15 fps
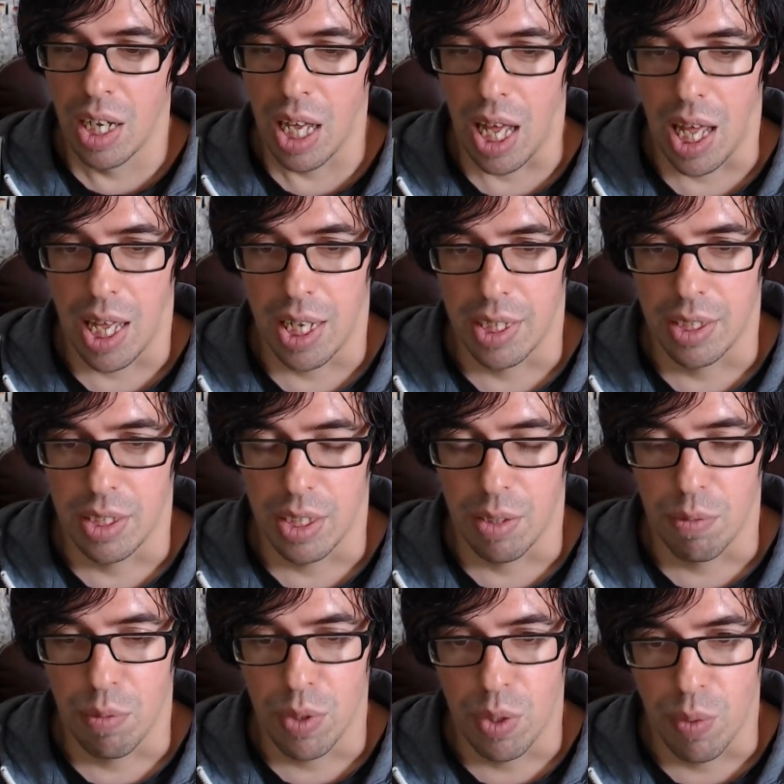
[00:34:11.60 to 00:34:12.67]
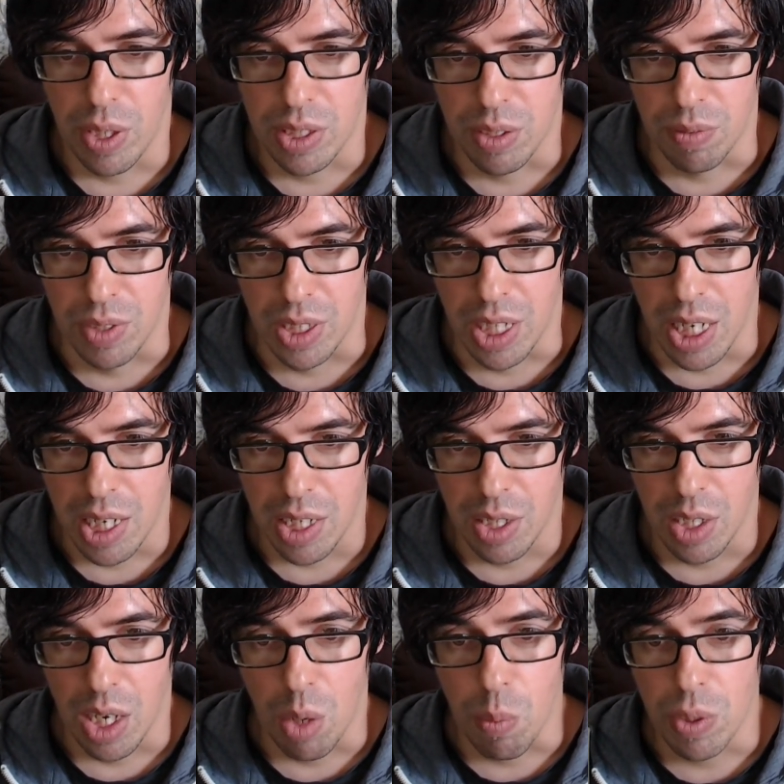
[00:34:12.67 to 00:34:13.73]
And for the rest of today,
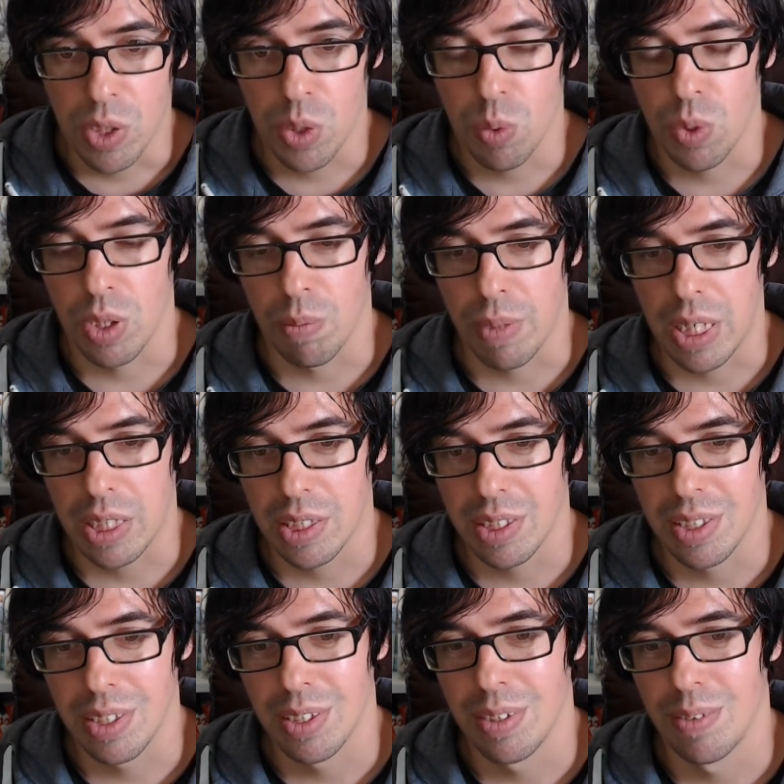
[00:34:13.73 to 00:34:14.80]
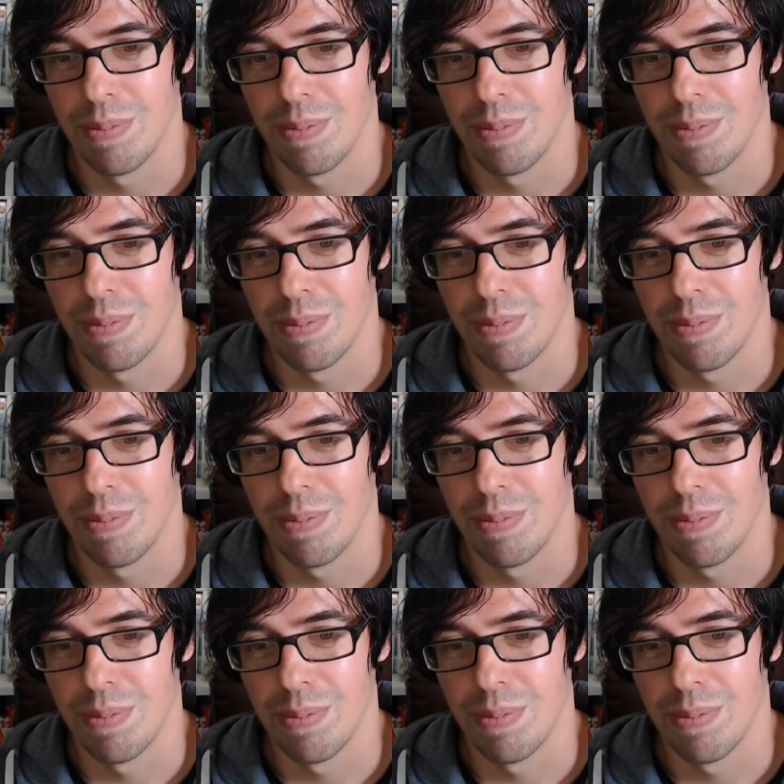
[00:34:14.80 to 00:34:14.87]
I wish you all the best.